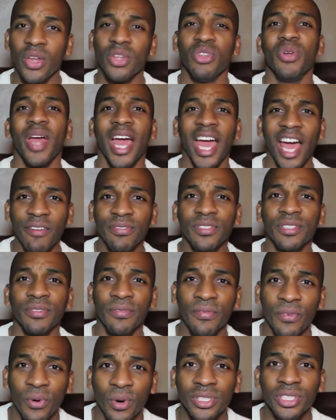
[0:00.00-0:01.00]
you have to
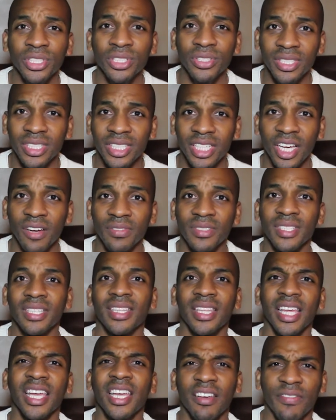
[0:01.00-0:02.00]
force yourself to
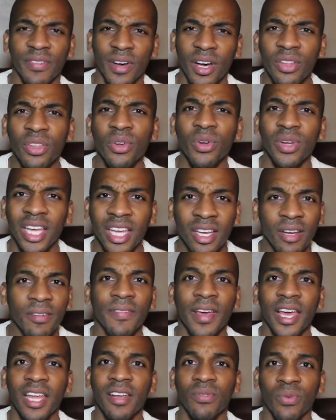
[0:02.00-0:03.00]
think of other
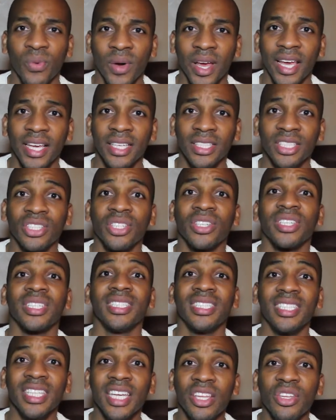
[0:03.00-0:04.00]
innovative ways to
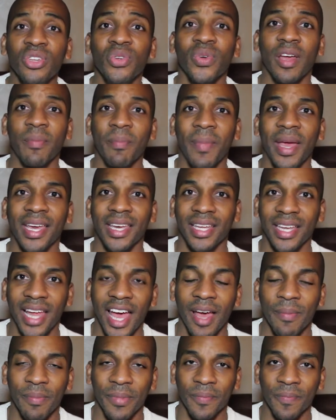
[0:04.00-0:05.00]
continue and make it
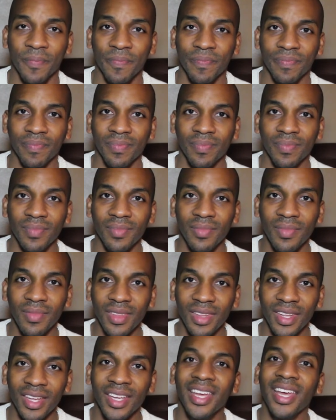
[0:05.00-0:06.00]
happen.
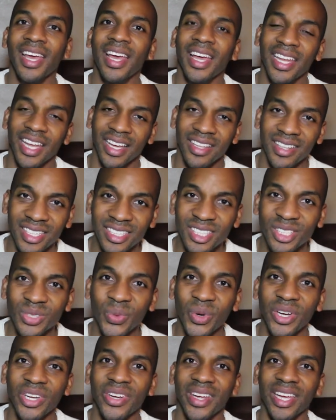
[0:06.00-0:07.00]
Now this is
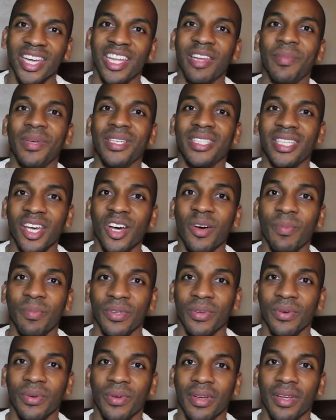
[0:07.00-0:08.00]
where your enemies
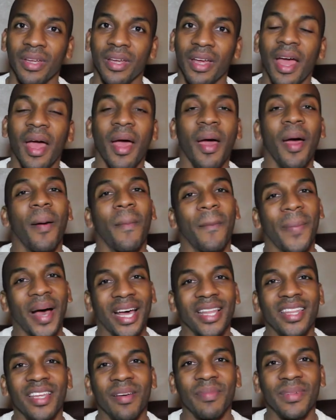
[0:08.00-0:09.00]
help you.
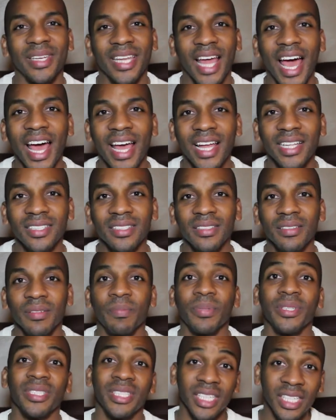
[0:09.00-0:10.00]
By them not
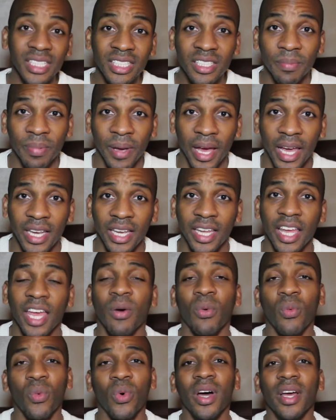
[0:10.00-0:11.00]
participating
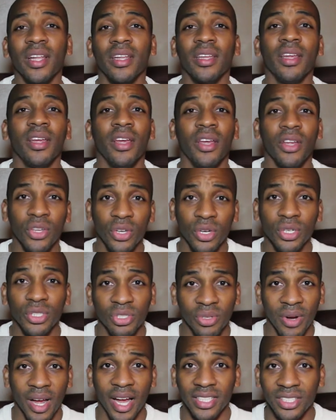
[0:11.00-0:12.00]
in what you're
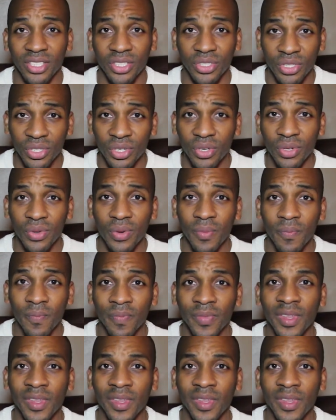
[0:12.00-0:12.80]
trying to do,